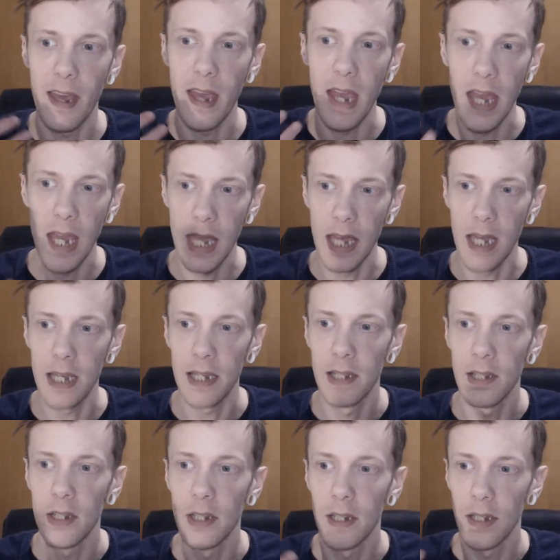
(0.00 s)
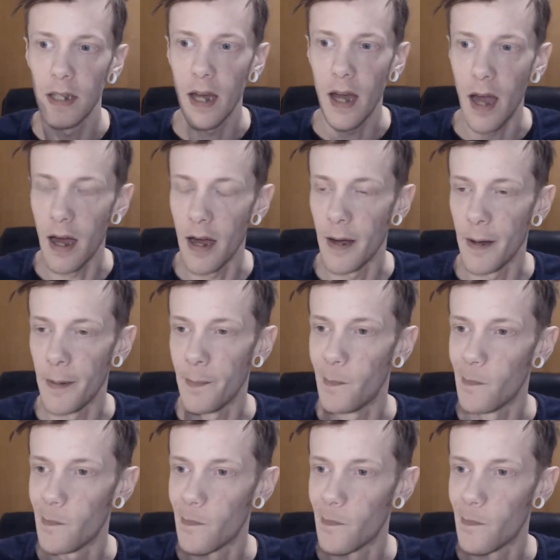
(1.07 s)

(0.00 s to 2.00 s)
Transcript: it um,